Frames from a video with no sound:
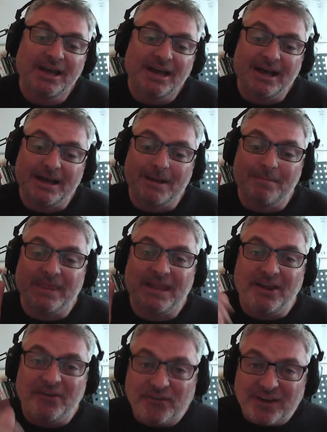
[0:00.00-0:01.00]
Um,
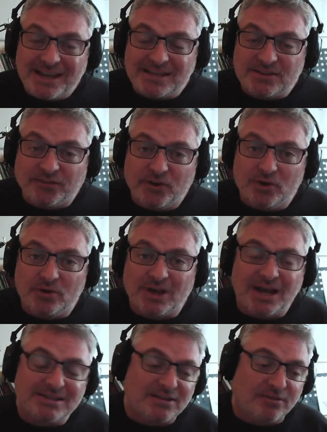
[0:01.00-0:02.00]
if it is for you
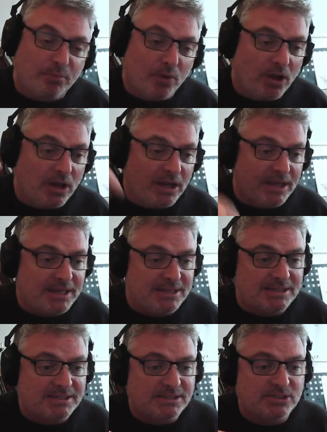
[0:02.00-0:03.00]
guys, I've put a link in
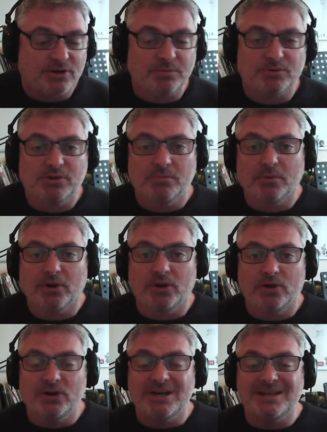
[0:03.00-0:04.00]
the description
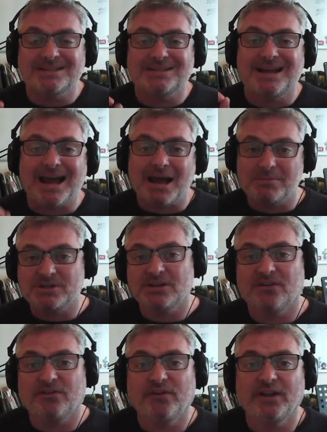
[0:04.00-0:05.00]
below. It's an Amazon
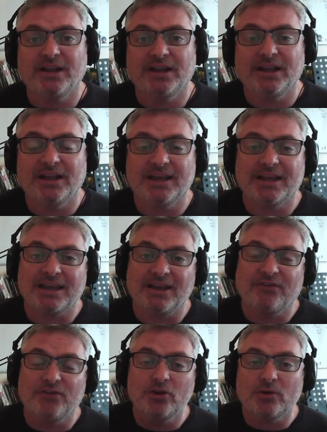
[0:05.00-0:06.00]
affiliate link. If
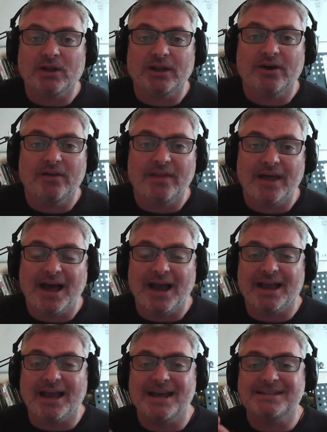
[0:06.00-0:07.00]
you click on that, I
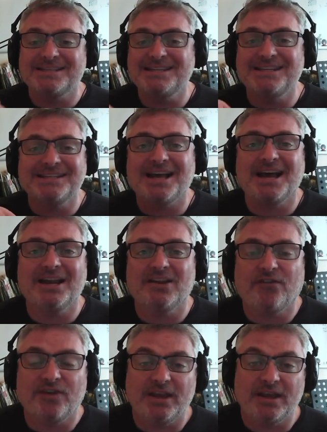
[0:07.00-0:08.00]
get a teeny tiny
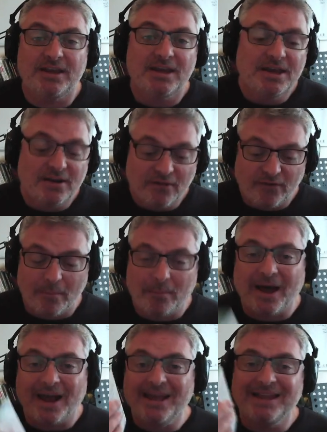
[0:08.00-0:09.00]
fee for
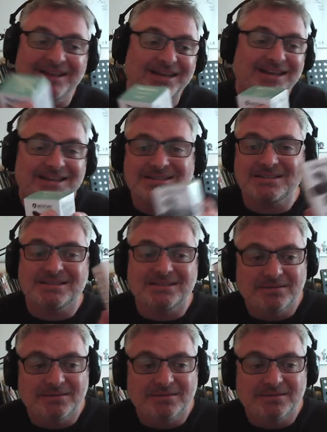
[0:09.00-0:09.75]
buying these